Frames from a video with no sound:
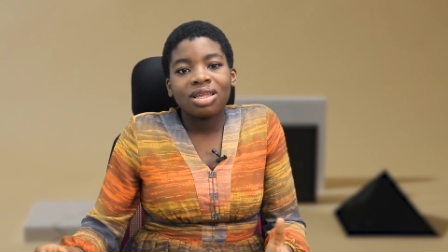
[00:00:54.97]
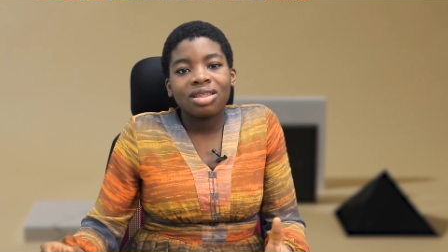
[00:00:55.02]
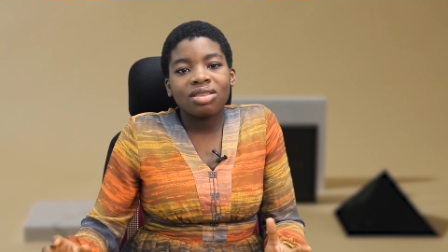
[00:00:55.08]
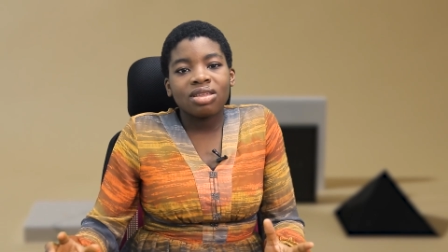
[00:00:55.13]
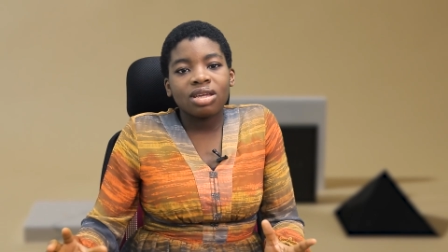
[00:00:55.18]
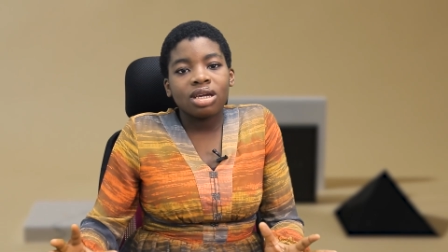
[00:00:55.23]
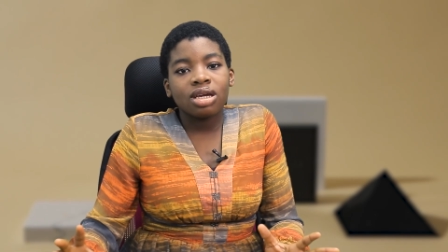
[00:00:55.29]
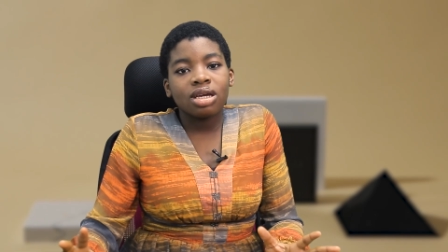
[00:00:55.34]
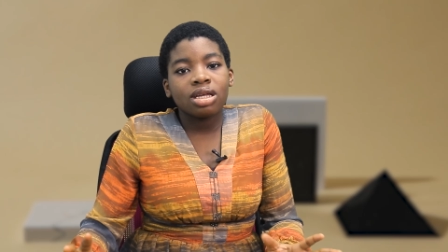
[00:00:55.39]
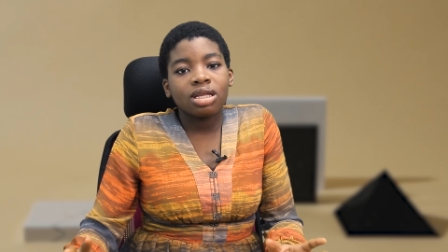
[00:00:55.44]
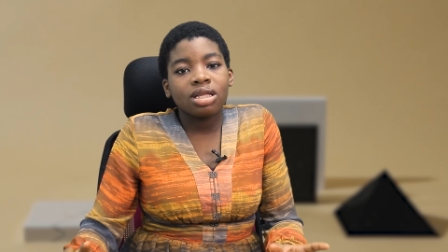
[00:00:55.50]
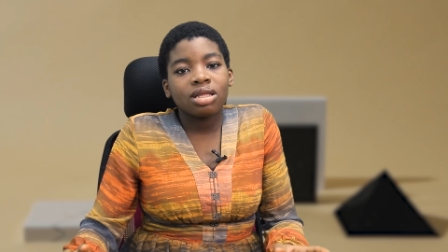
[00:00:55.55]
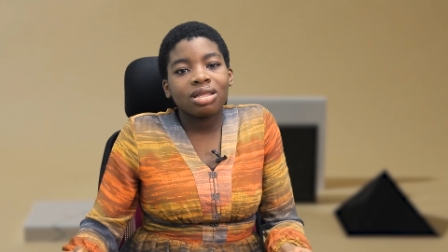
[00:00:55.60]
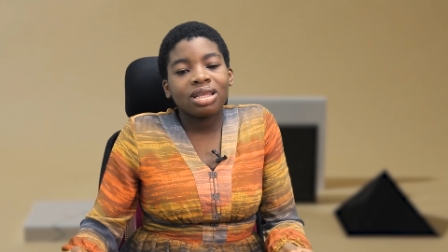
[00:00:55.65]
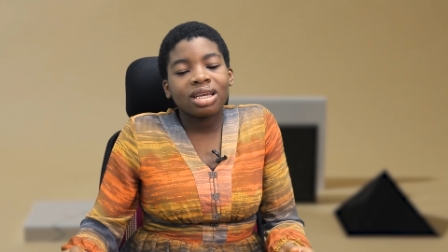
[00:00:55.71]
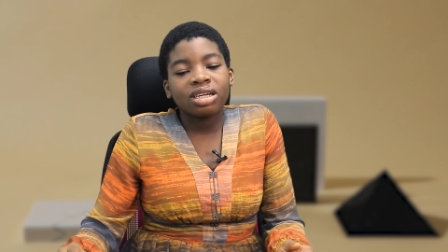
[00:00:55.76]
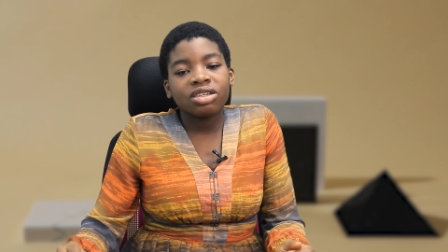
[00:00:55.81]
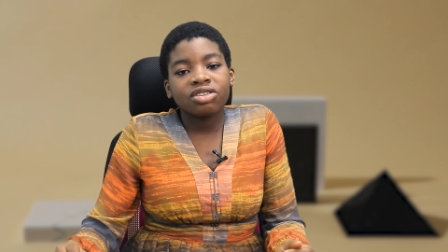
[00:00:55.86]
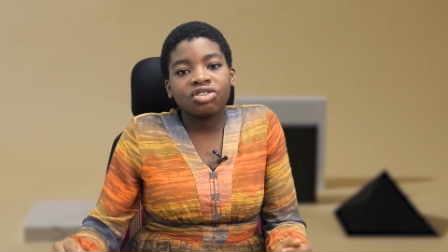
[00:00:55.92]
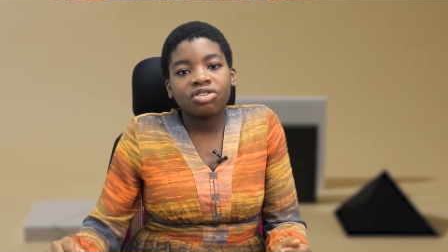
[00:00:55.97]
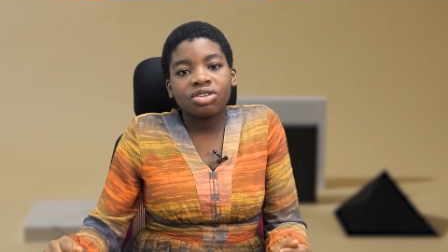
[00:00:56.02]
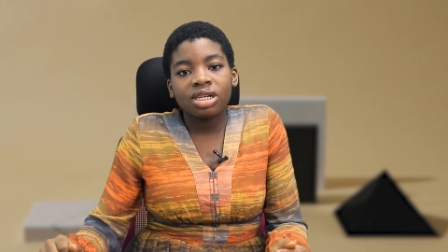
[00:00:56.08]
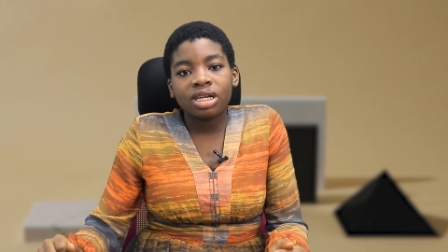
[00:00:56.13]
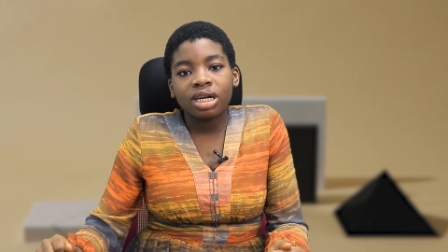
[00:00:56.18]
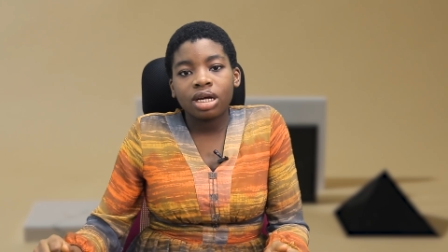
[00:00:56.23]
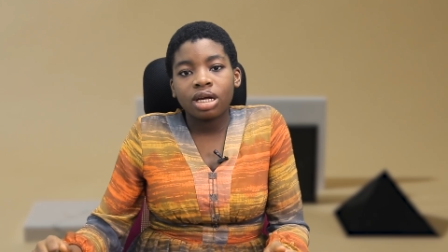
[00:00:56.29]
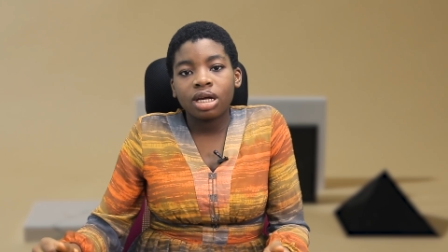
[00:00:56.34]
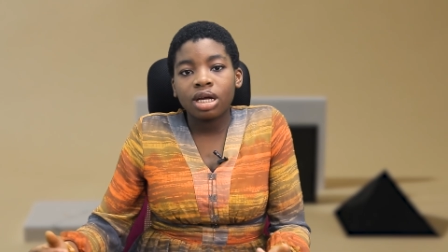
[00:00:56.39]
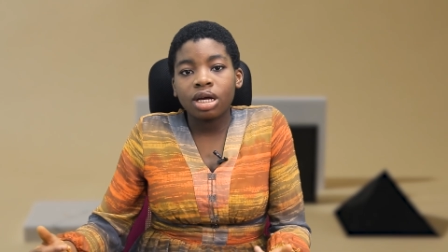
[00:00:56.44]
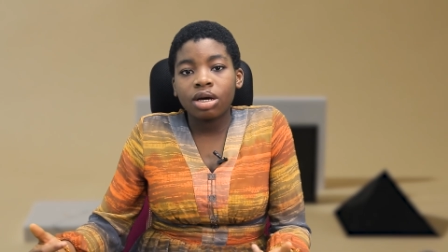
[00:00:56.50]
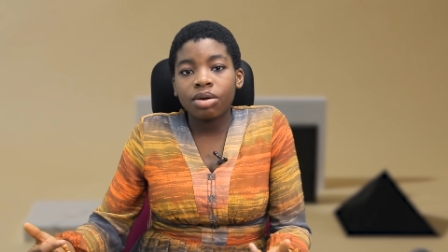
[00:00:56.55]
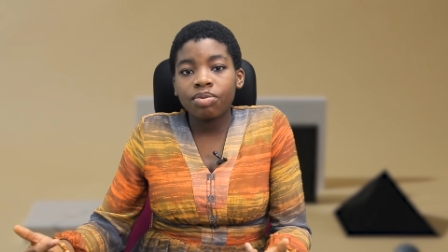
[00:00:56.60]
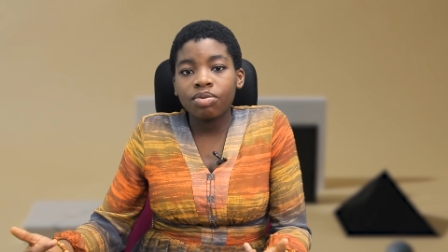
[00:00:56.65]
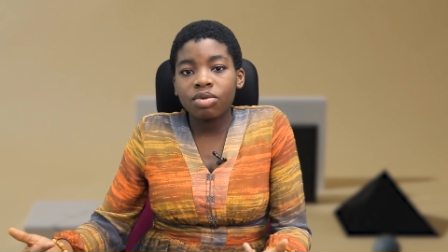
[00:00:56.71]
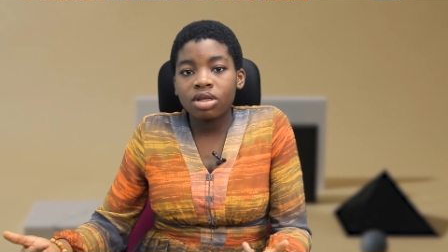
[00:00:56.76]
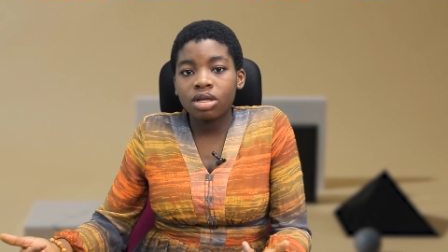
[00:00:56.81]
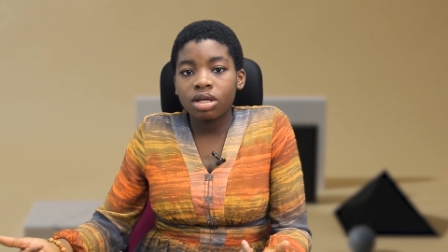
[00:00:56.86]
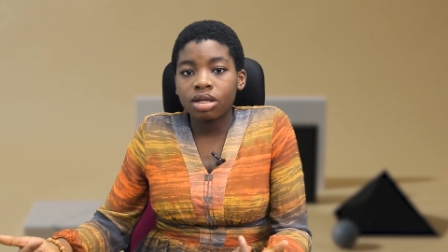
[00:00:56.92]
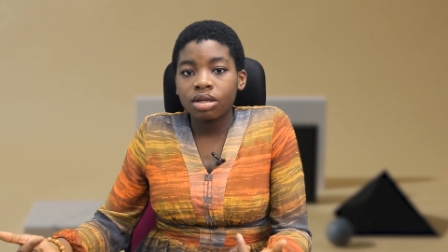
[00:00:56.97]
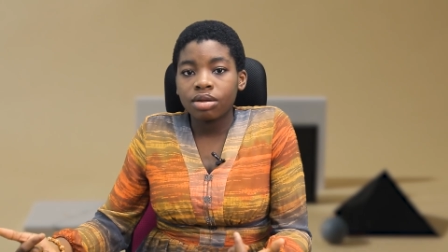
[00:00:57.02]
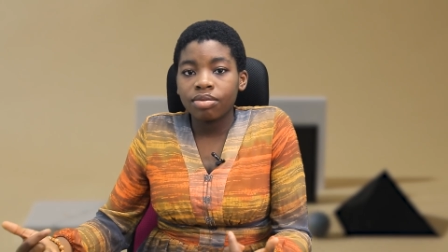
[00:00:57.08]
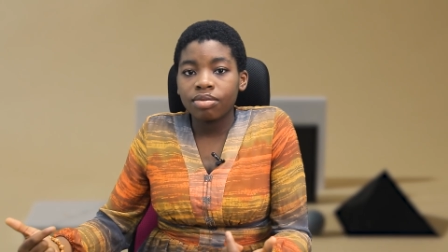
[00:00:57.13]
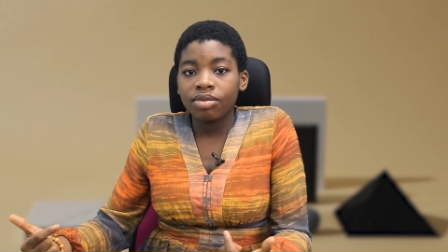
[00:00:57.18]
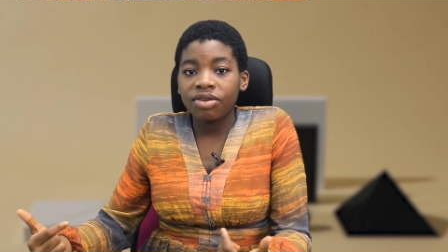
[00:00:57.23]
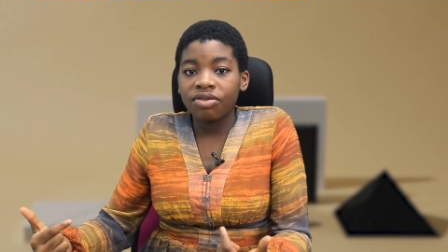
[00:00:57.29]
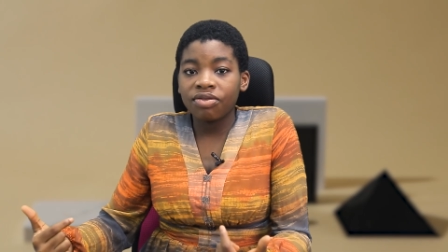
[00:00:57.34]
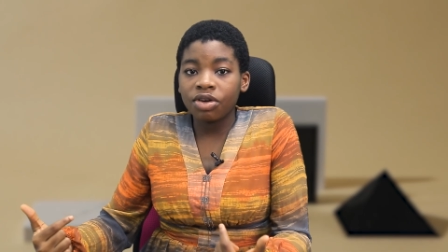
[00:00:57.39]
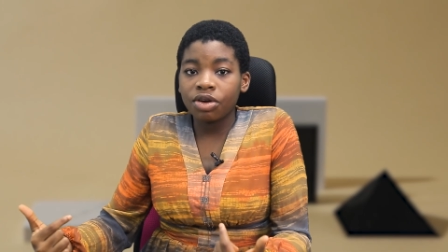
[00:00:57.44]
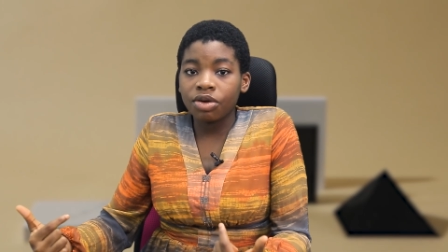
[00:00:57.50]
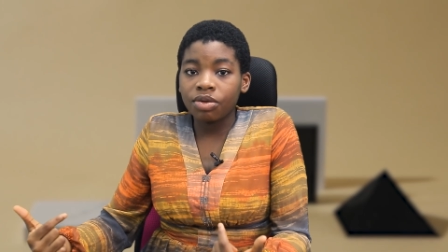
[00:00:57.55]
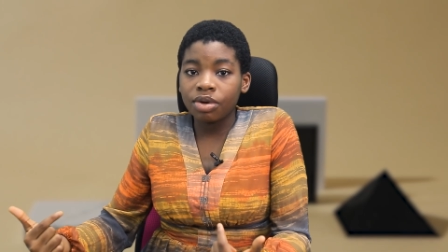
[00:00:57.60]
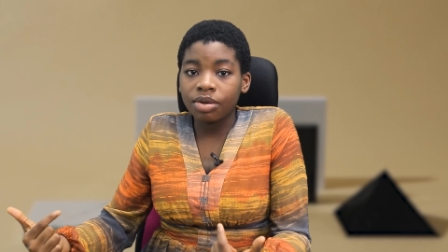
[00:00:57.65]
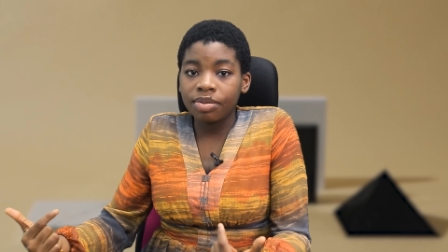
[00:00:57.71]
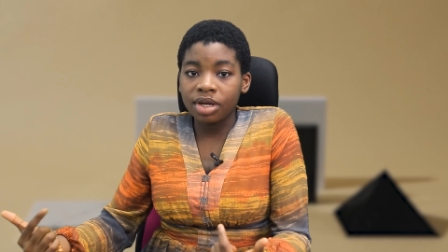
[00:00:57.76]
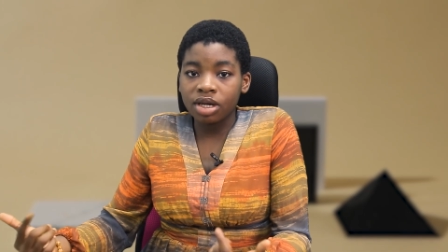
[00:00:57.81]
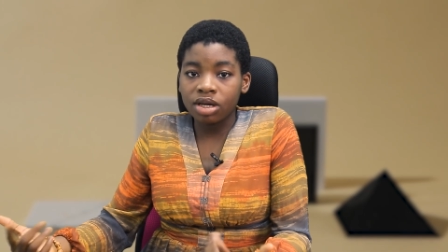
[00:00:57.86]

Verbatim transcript: The Tesla helped me very well